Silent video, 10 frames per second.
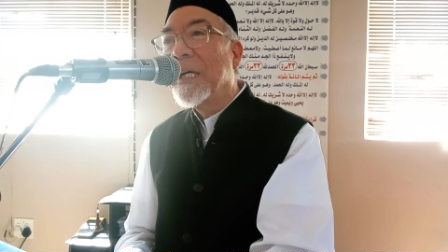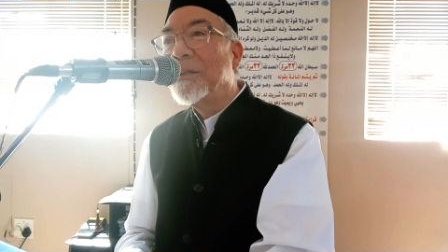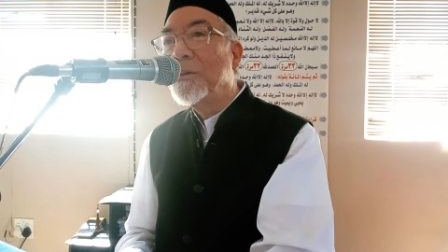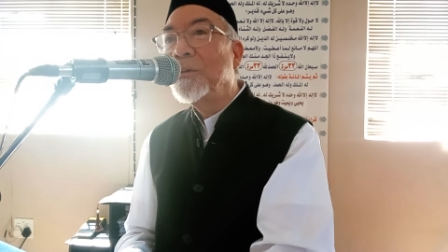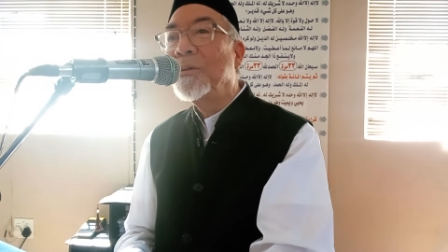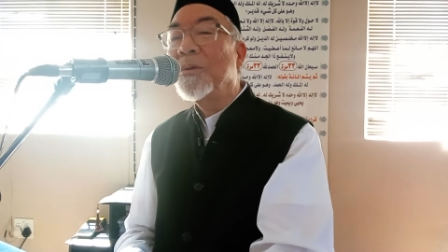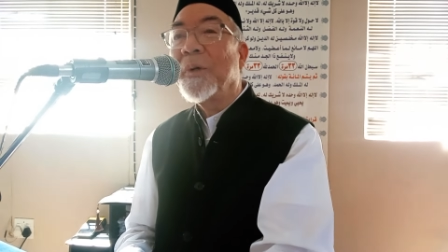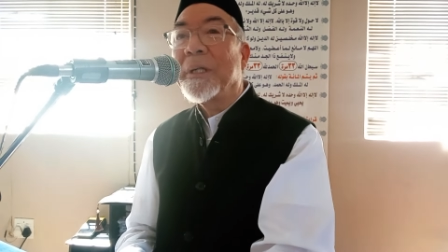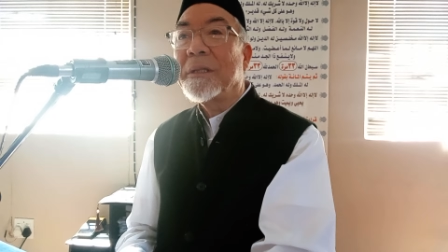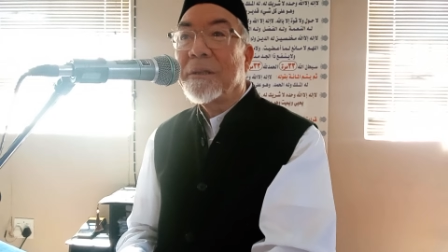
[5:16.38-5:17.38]
I do,
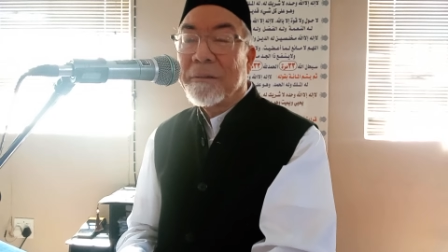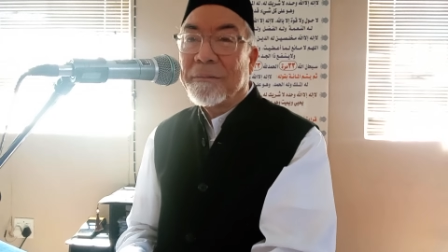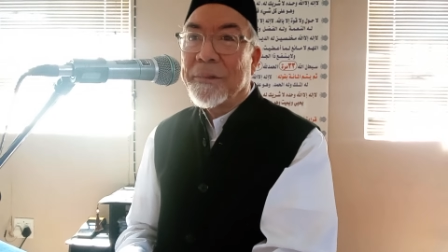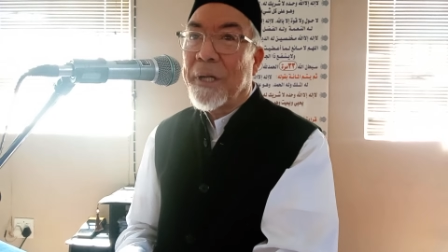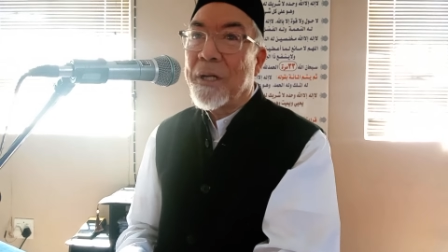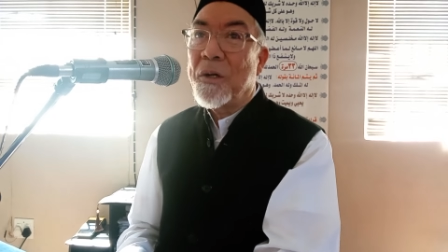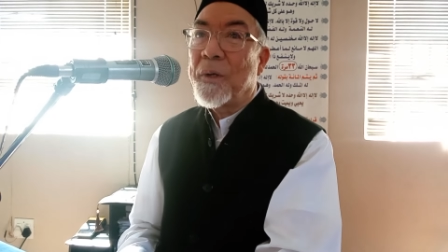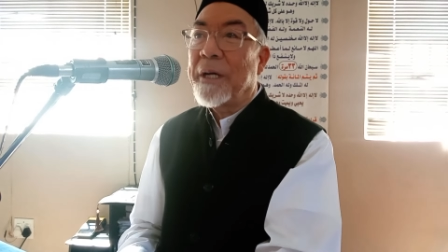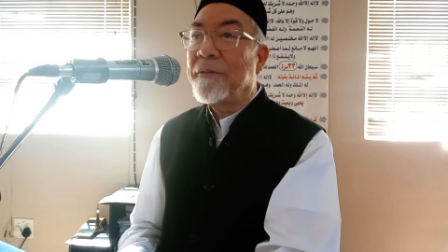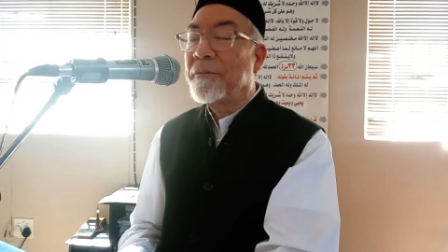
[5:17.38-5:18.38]
or I, they
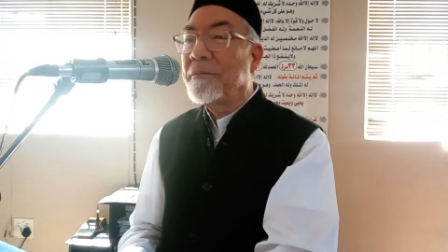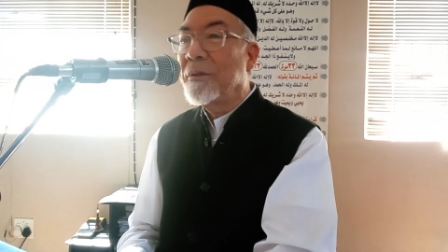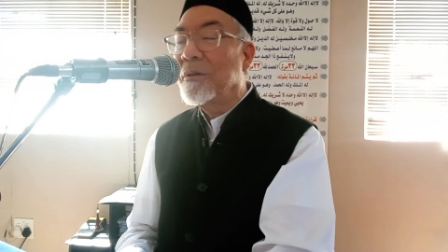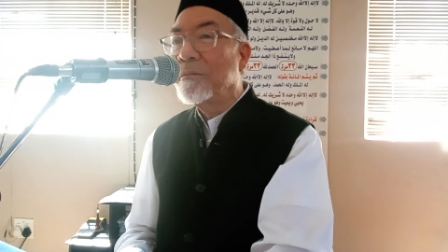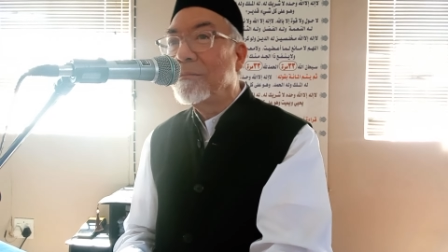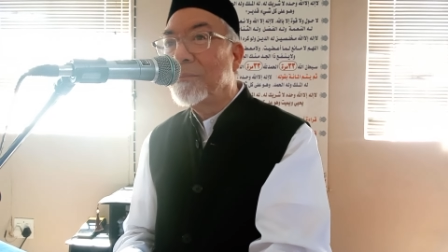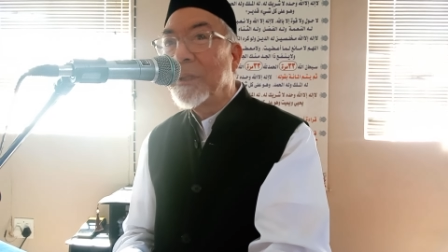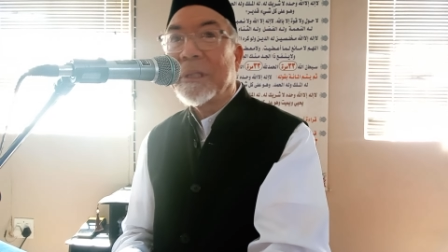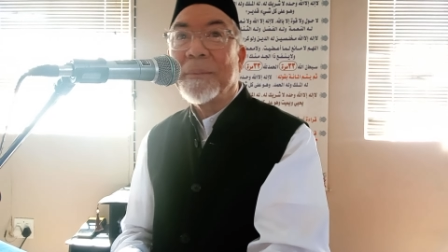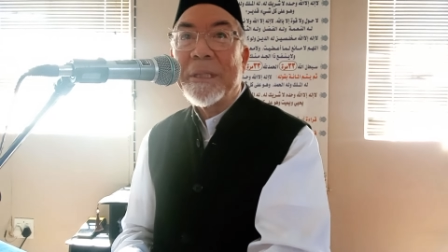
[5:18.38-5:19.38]
know I've you know,
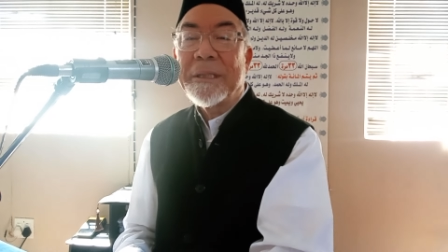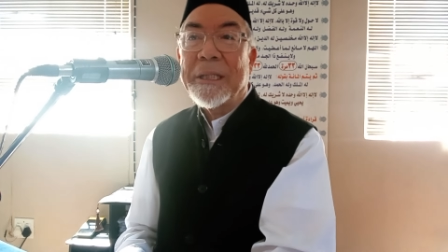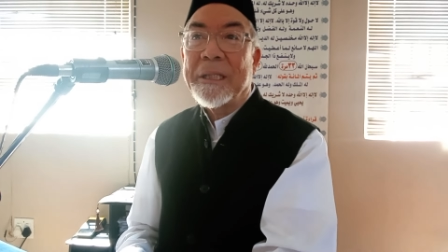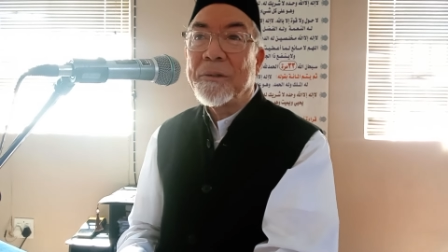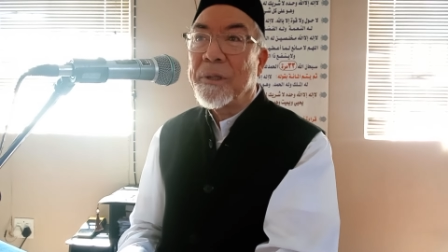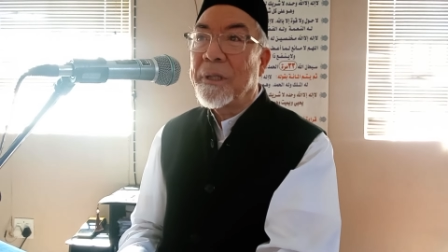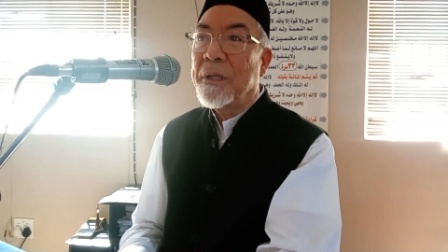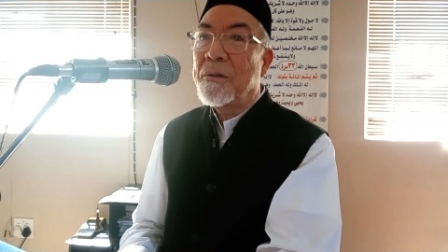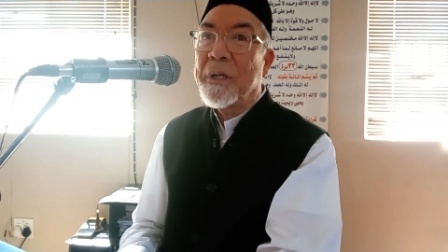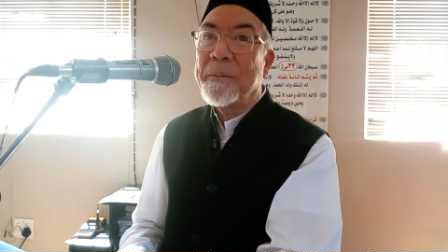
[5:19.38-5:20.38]
built a masjid, or they
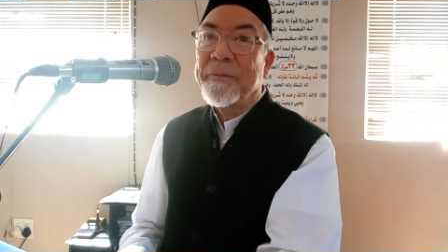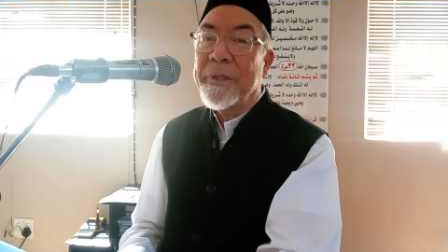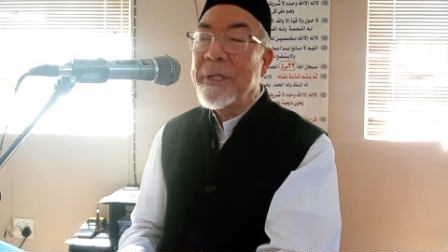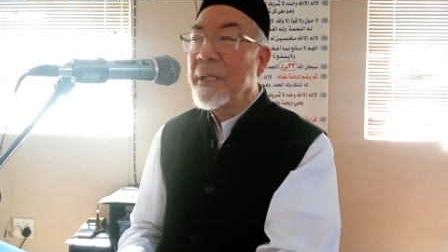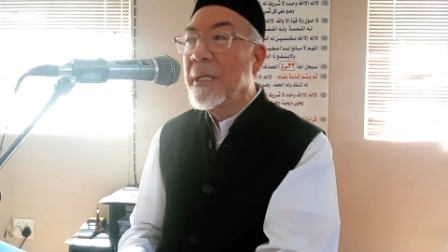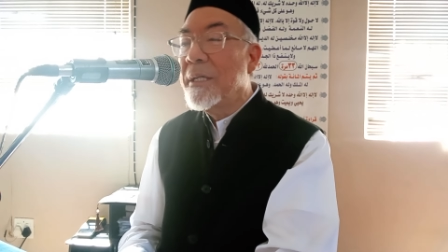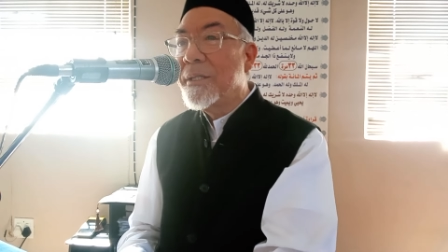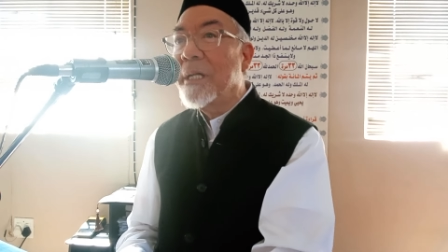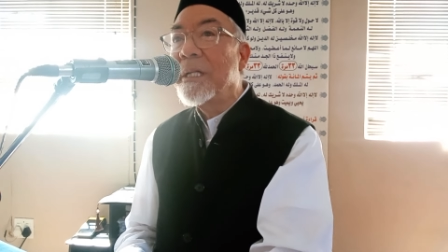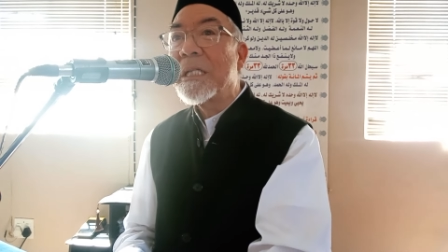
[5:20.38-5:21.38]
know I'm a very
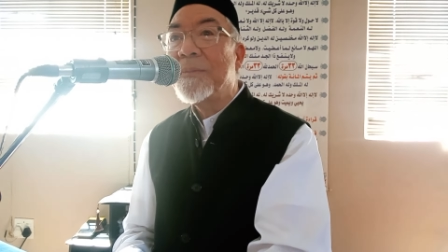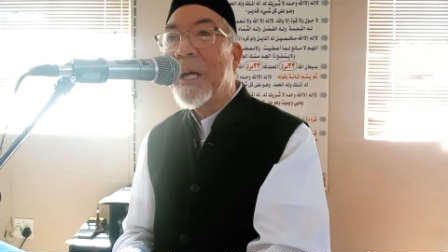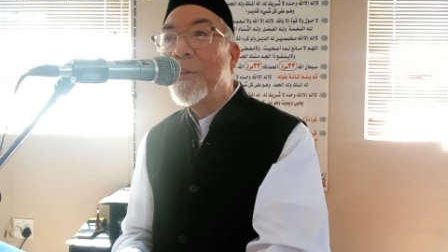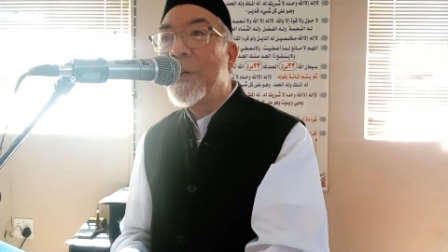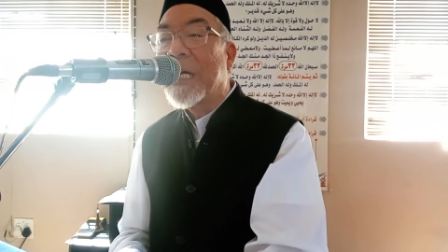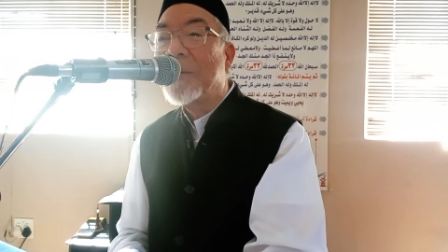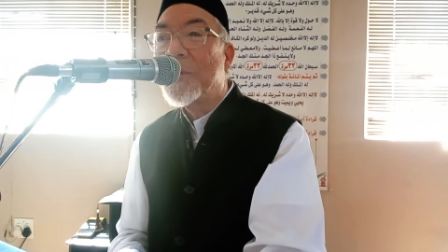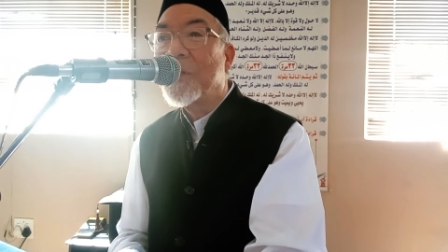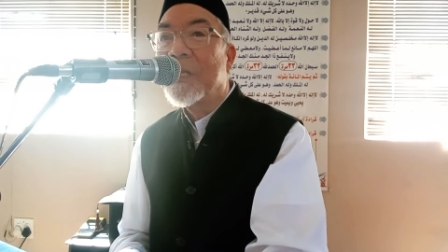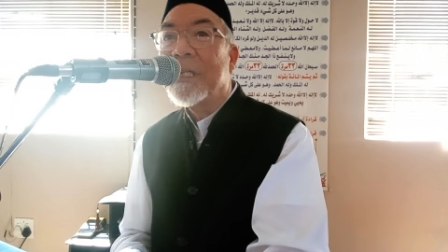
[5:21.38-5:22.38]
generous man when it
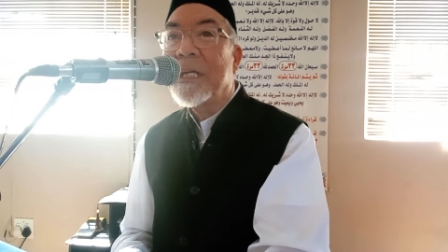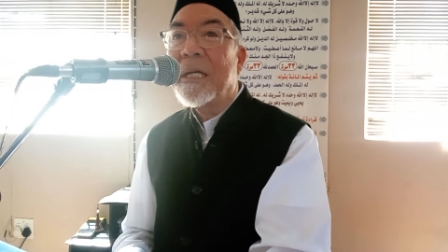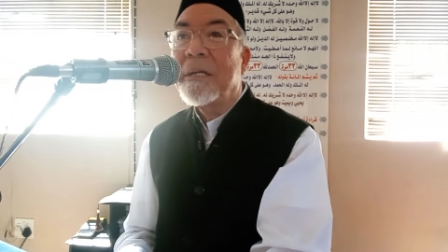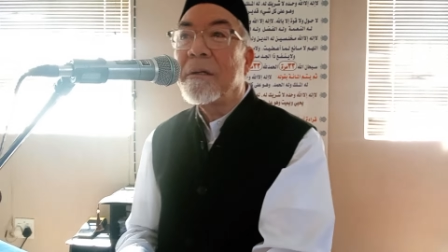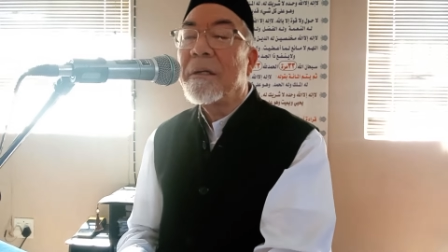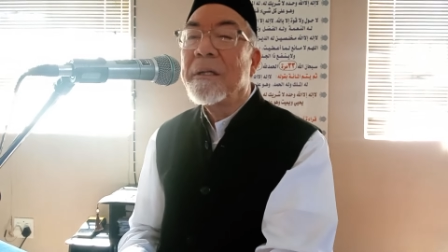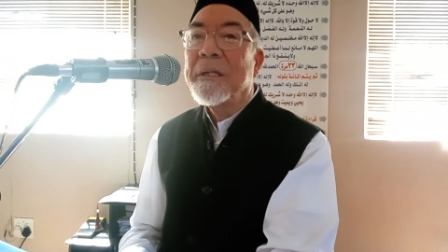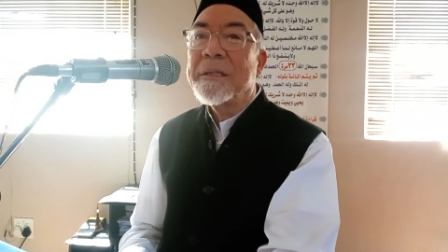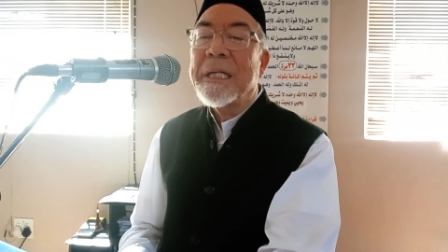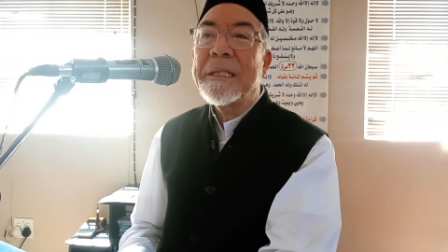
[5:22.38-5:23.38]
comes to the deen,
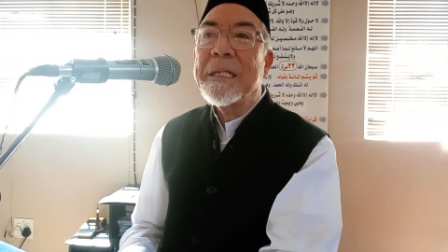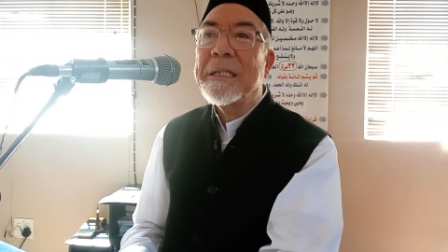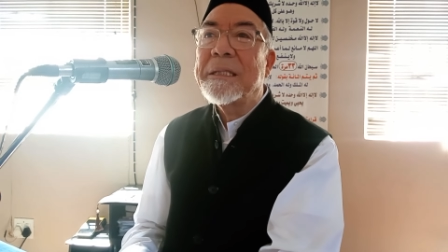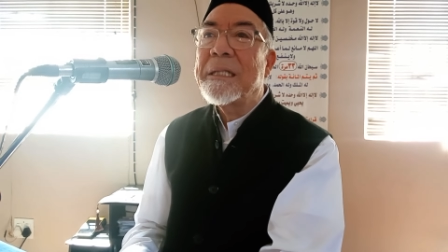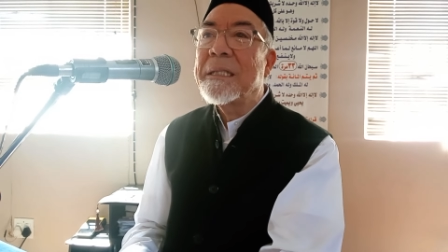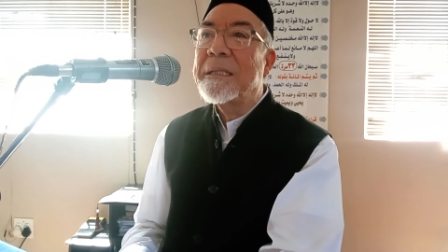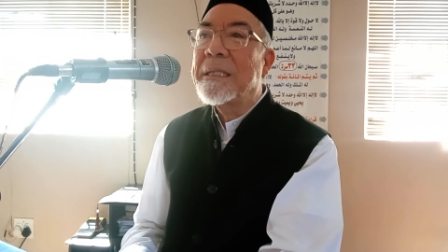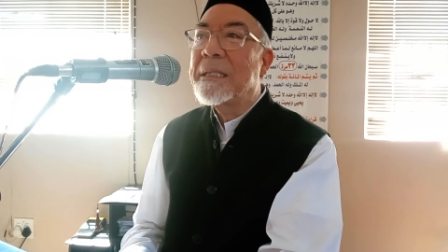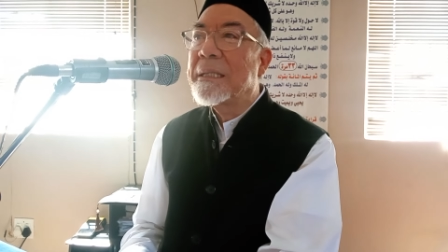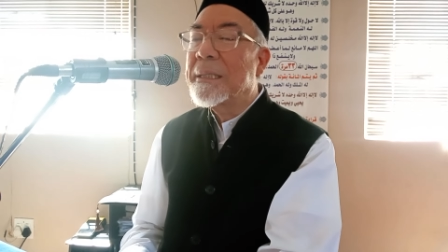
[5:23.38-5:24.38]
etc., etc.,
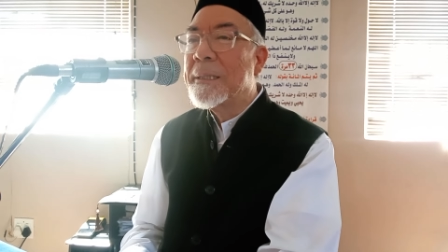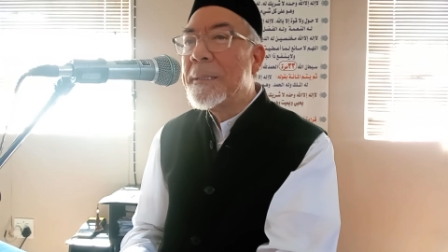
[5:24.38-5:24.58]
etc.